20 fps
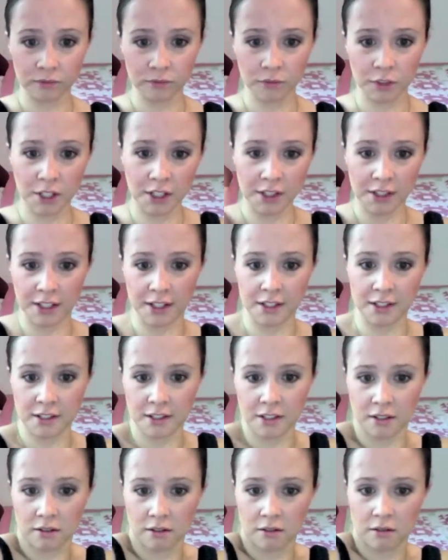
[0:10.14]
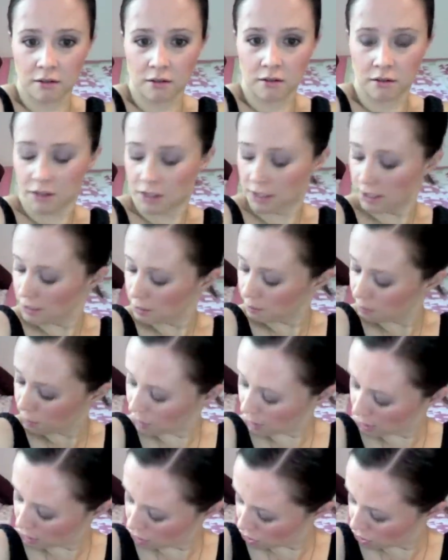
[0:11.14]
Look at this. See this
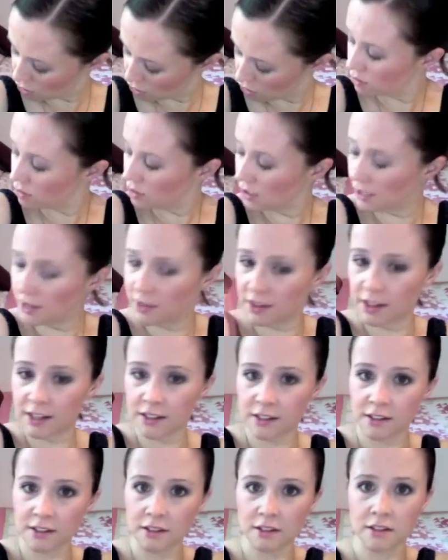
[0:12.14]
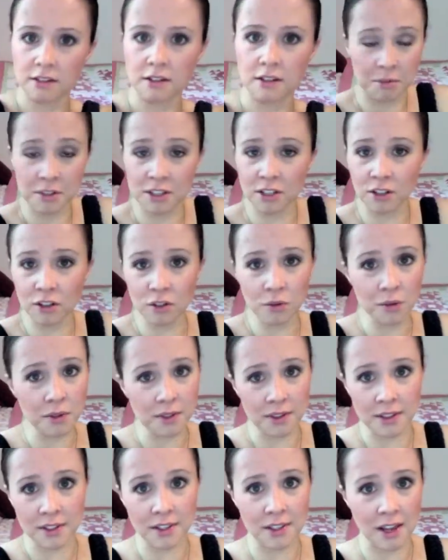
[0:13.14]
pudge and this? Still
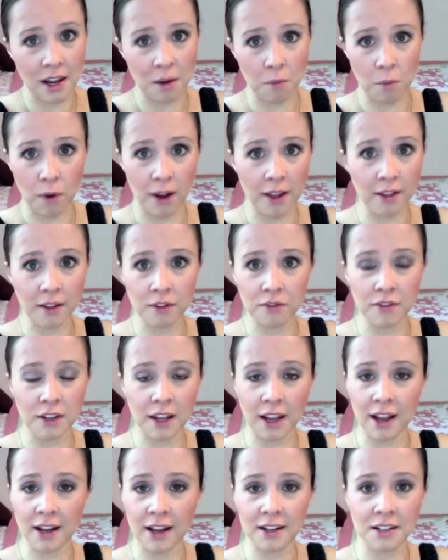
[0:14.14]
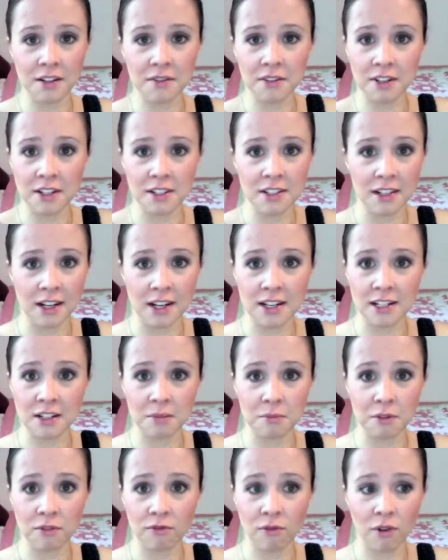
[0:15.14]
doing the same weightlifting activities that I
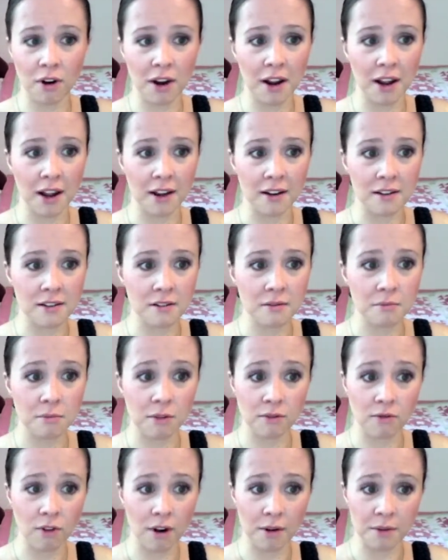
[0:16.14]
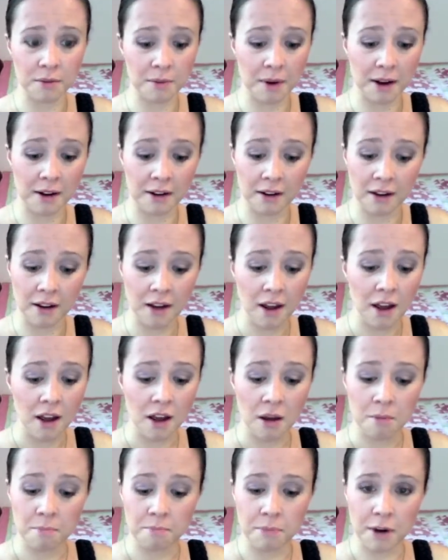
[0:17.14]
did beforehand, before I was pregnant,
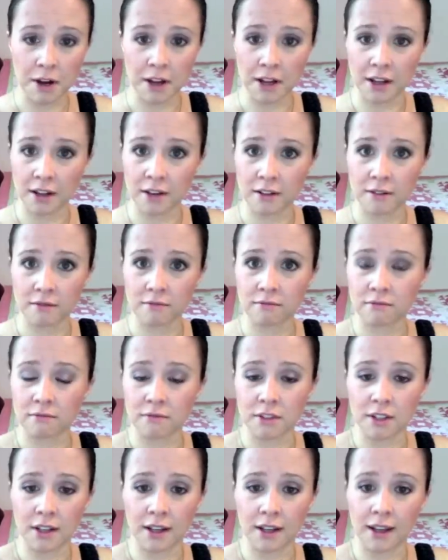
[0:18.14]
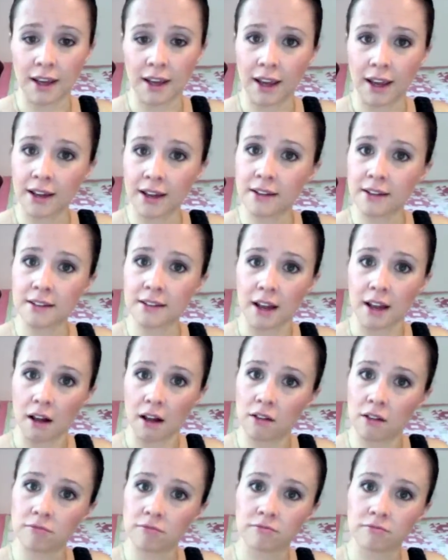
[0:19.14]
but you can't
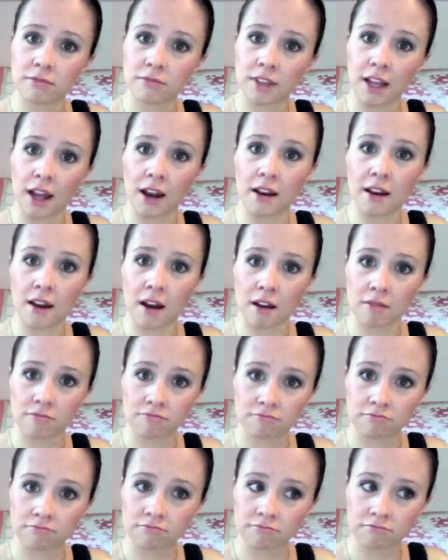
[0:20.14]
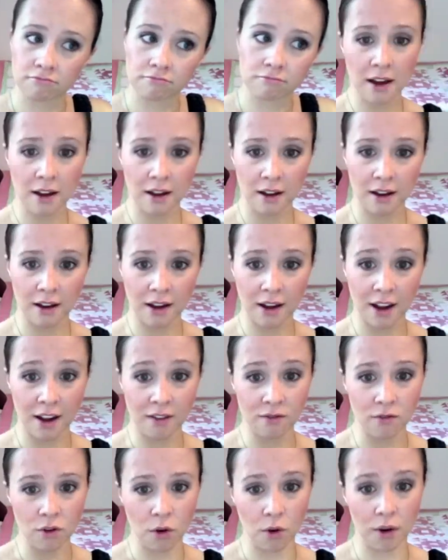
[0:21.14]
tell, can ya?
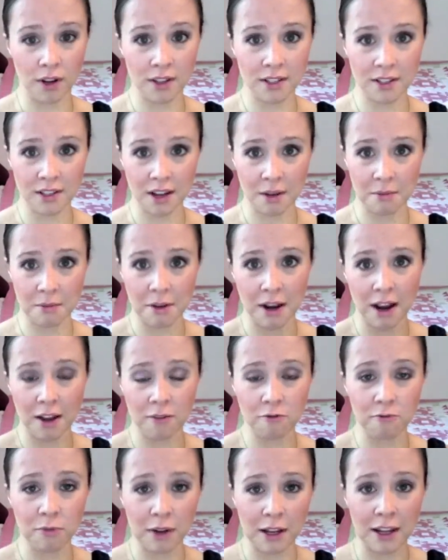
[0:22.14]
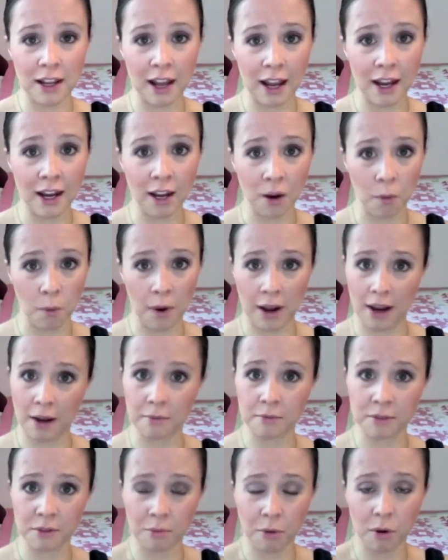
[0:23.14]
I've noticed, I've been gaining weight.
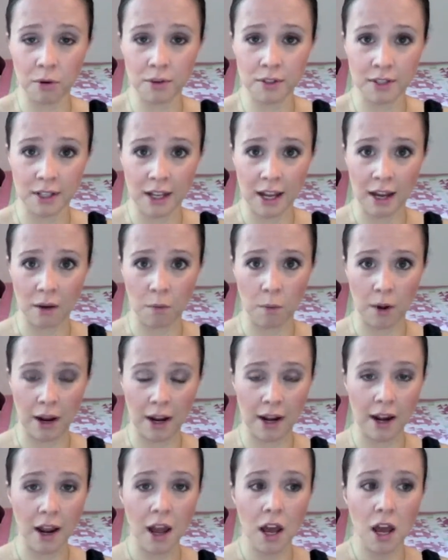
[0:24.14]
I'm supposed to gain weight,